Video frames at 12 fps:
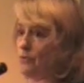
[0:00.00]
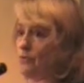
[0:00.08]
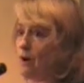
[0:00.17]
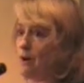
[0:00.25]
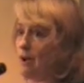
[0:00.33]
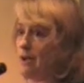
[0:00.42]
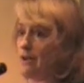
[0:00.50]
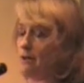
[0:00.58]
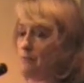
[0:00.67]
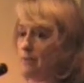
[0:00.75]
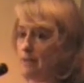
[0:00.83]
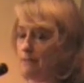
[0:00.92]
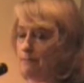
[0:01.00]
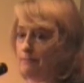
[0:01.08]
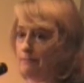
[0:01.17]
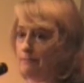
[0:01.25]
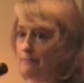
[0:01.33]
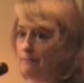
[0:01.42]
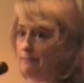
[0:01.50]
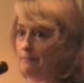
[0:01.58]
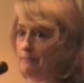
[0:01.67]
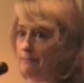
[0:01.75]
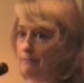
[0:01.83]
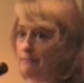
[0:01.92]
to our IRB
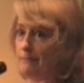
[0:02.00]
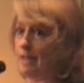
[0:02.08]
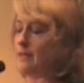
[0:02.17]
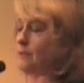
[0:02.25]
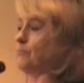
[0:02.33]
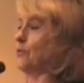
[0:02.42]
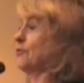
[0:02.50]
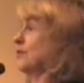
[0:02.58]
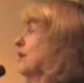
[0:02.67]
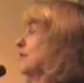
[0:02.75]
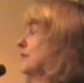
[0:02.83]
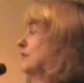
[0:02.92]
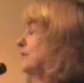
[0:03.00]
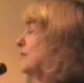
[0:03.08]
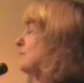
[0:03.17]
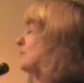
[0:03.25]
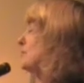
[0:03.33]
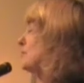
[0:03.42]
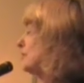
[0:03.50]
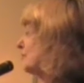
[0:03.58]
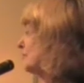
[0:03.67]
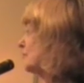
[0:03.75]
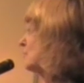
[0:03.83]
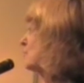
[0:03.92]
as a protocol that the
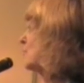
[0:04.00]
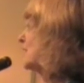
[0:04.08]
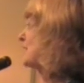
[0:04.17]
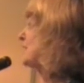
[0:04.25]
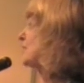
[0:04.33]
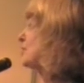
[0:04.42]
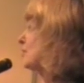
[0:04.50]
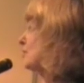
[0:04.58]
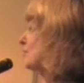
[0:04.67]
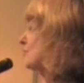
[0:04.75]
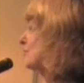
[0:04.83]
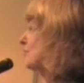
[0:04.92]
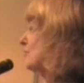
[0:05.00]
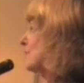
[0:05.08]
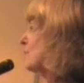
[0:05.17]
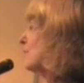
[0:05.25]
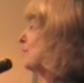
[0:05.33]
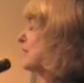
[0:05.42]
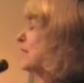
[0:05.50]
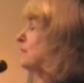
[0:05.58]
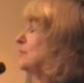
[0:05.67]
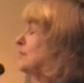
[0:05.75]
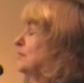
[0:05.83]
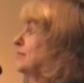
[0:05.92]
pharmaceutical firms wanted to do, we would have to